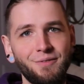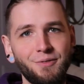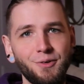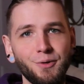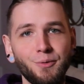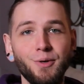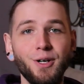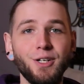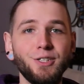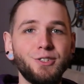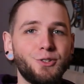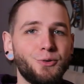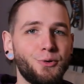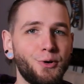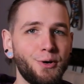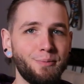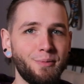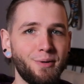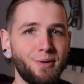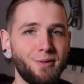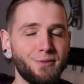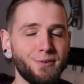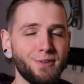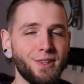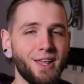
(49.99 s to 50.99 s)
If you want to join
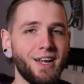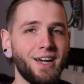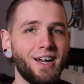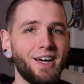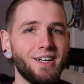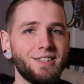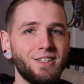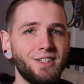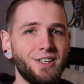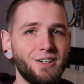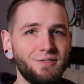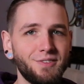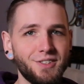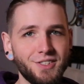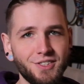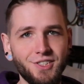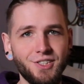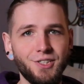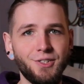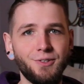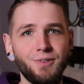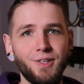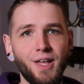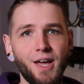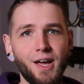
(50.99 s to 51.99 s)
me for that, I'd love to see
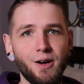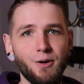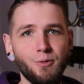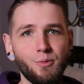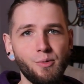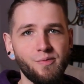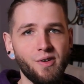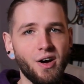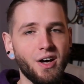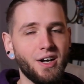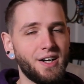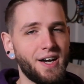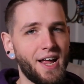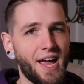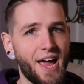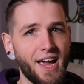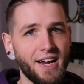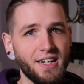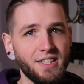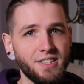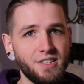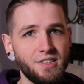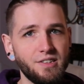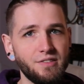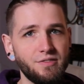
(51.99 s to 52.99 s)
you there. We've got an
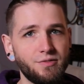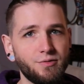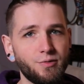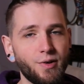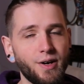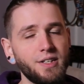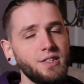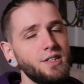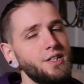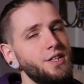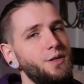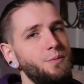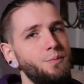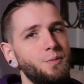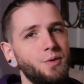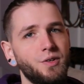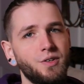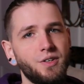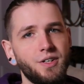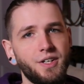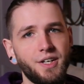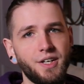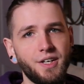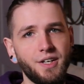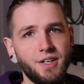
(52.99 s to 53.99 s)
active, friendly
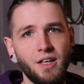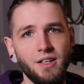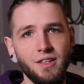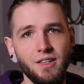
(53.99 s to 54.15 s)
community.